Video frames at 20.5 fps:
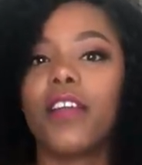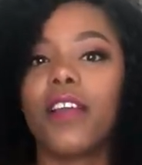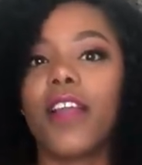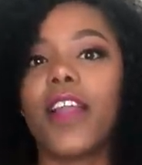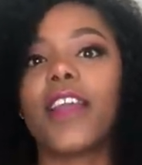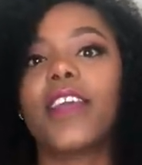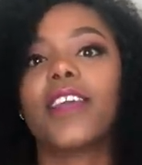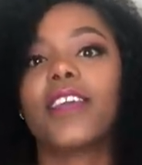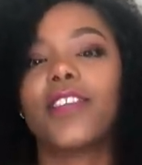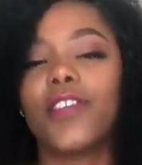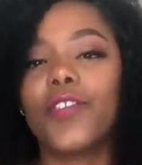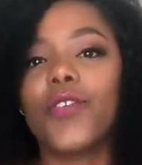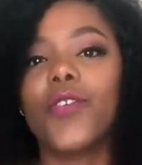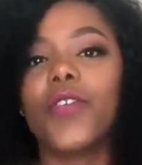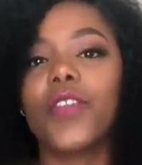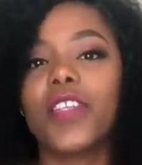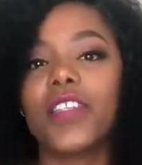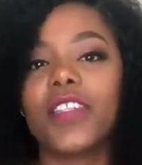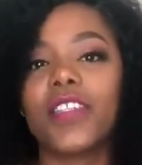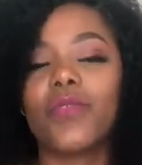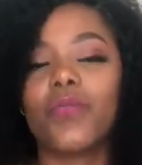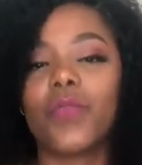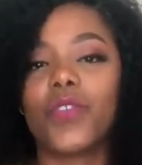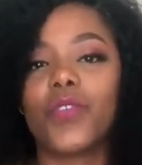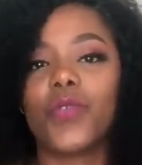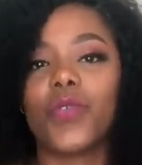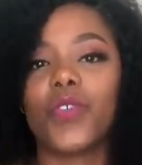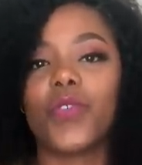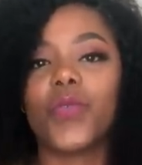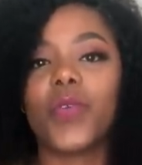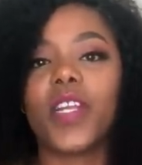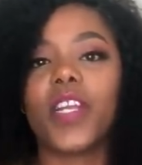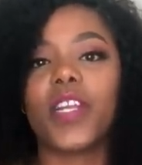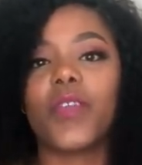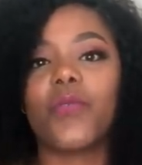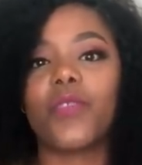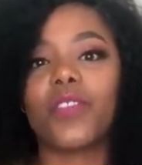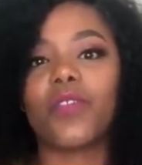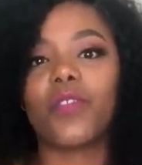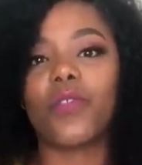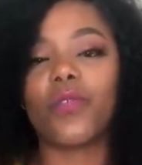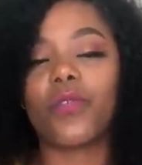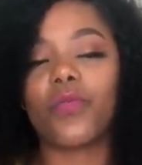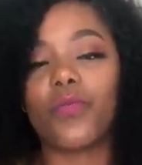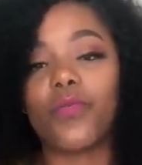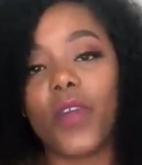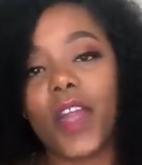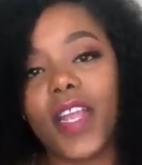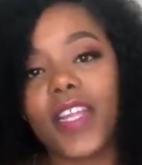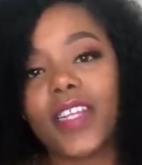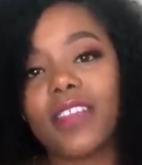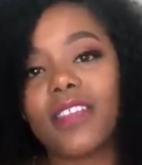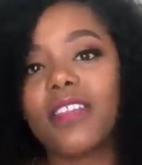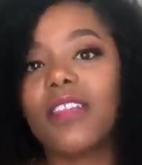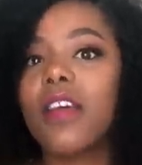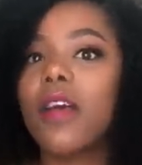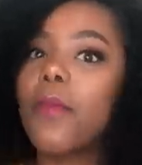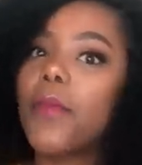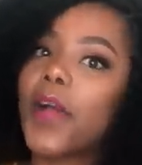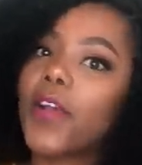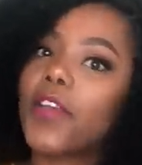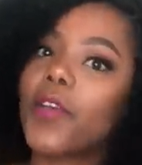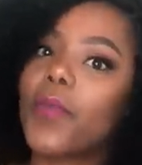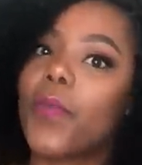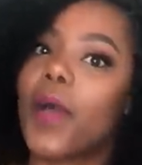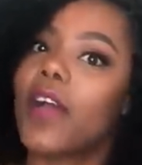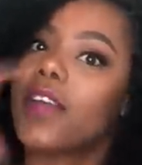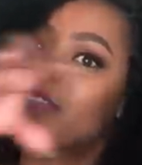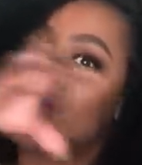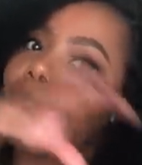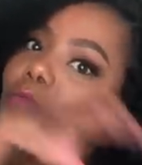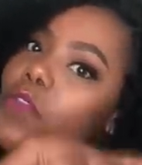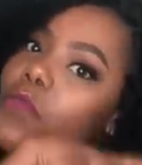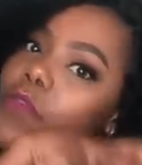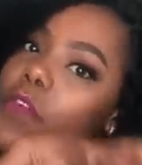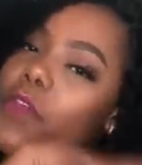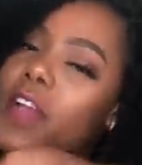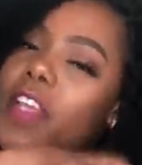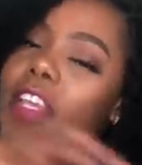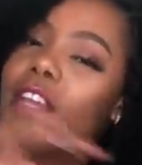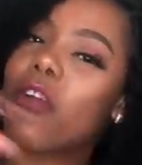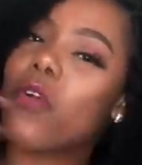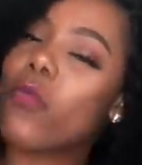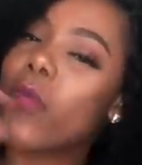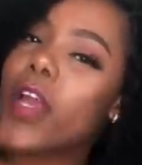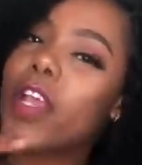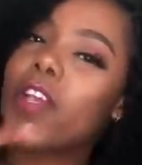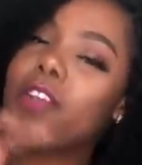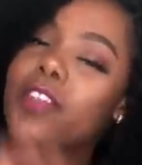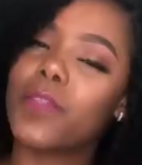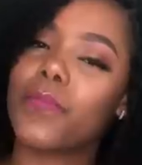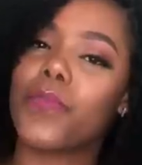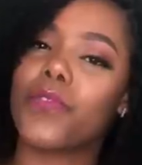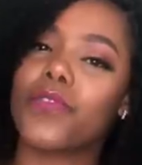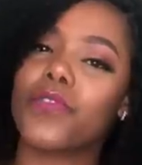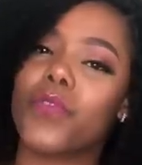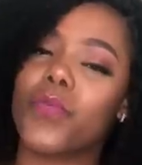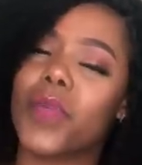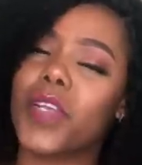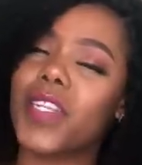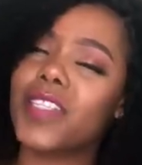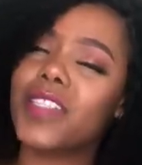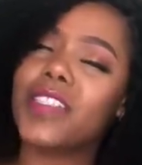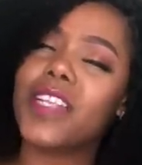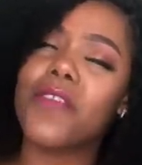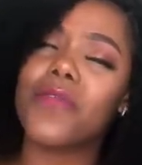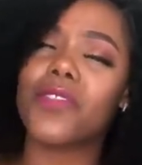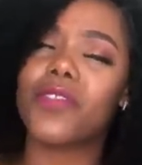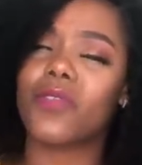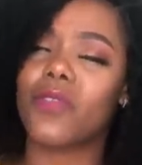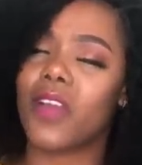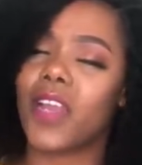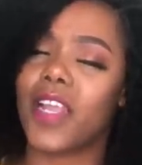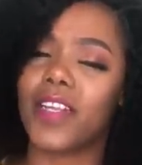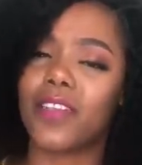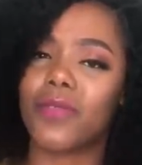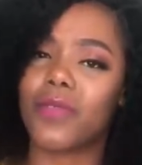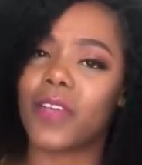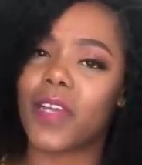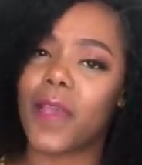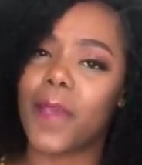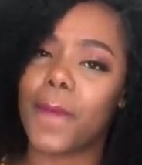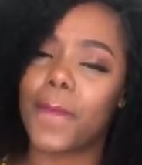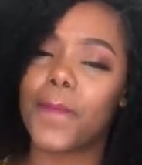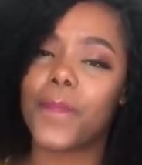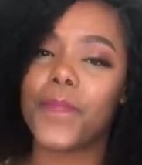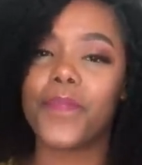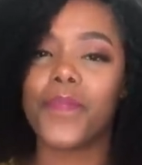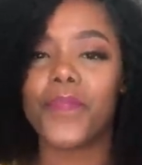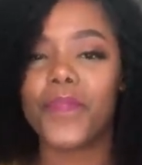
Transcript: Like, you know, this is what you were doing and it was not right. Pack your bags, move over here where you're supposed to be. It's never too late, okay?